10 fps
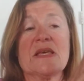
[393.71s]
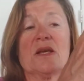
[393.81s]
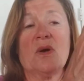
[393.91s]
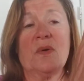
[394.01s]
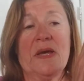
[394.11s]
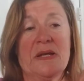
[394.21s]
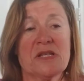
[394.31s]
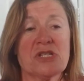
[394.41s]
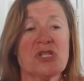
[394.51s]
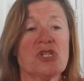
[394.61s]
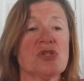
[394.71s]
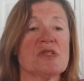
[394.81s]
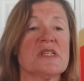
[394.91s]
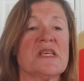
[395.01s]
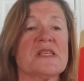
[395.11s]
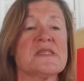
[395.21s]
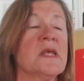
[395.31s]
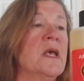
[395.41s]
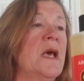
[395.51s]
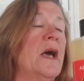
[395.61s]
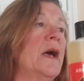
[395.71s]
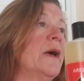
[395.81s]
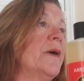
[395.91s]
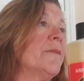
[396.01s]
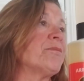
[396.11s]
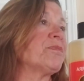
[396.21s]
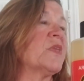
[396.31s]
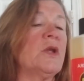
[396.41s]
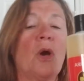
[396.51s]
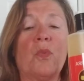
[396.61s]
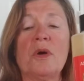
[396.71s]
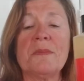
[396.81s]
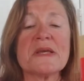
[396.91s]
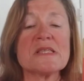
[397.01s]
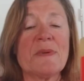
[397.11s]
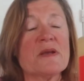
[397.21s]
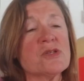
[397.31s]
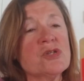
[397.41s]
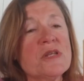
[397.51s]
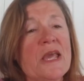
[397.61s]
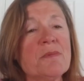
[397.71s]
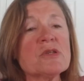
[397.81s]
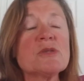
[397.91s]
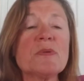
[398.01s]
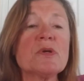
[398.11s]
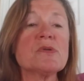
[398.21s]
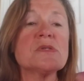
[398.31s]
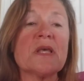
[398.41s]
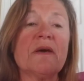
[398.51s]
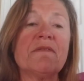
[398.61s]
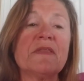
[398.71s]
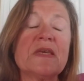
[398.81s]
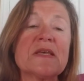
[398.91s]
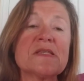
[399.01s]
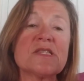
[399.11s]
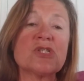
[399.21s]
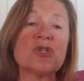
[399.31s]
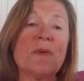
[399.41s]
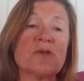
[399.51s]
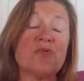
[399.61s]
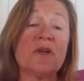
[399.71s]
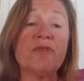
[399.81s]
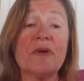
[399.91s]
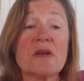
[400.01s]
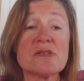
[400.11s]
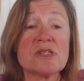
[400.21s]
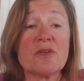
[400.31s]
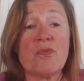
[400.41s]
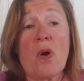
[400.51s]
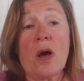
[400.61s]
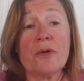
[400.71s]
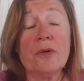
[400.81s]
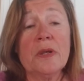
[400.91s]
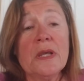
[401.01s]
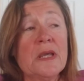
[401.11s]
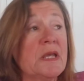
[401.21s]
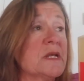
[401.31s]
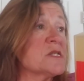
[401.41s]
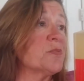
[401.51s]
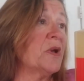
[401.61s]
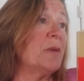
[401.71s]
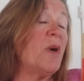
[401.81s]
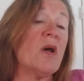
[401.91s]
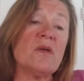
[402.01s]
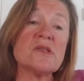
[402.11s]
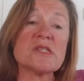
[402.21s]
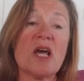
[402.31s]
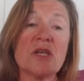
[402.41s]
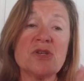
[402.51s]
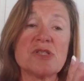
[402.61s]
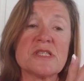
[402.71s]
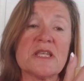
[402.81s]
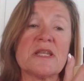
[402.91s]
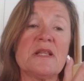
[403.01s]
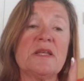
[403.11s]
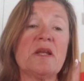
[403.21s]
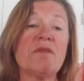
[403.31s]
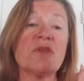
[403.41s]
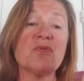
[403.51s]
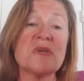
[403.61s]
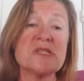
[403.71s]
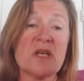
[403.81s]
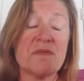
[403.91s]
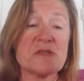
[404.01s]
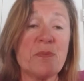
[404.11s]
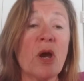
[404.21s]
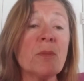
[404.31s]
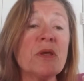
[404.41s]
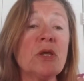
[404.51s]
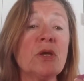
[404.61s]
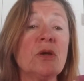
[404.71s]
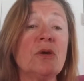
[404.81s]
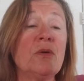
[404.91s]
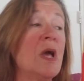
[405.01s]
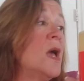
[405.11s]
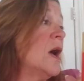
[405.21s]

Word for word: They can go ahead and just use this. Um, you know, we'll mix about two tablespoons of this to about twenty-four ounces of water in a spray bottle. Scott uses it to clean off the grease off his barbecue.